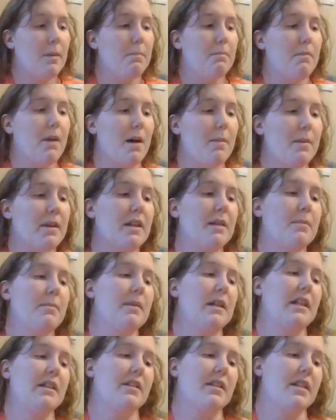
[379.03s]
Mama
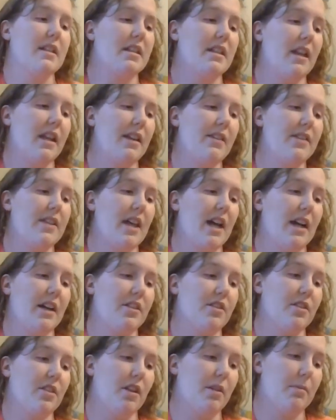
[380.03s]
Imelda saves
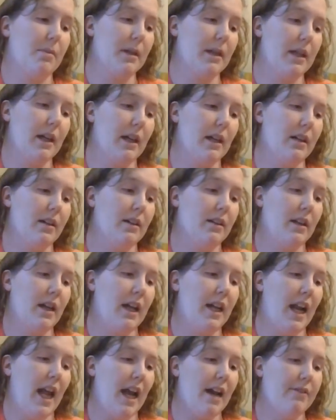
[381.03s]
Hector and Miguel,
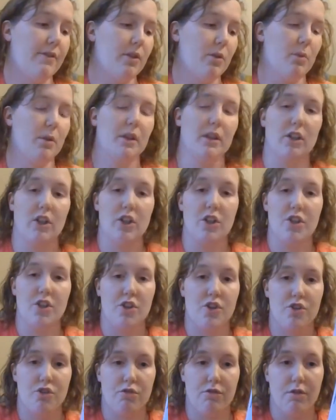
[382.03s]
and everyone learns the
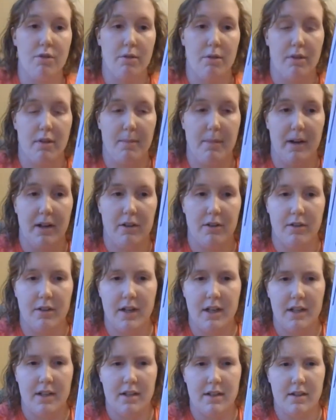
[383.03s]
truth about
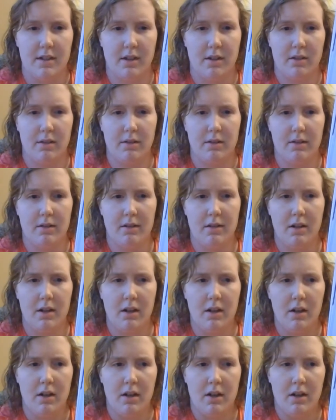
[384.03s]
Ernesto.
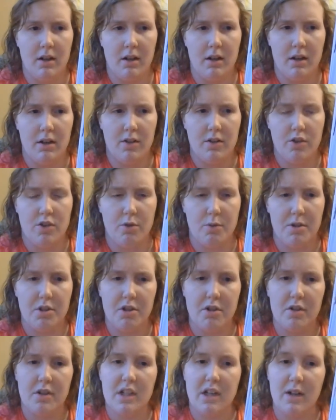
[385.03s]
So it
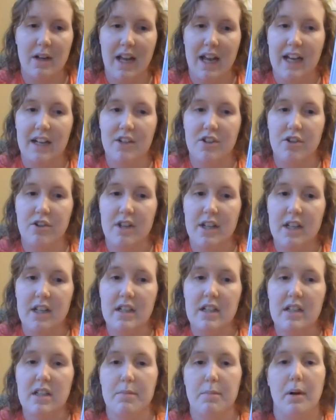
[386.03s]
turns out Hector
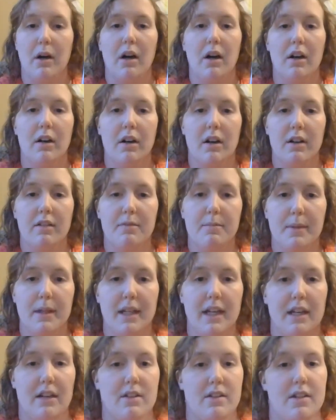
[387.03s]
is part of
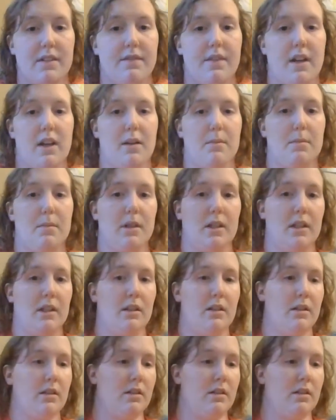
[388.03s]
Miguel's family.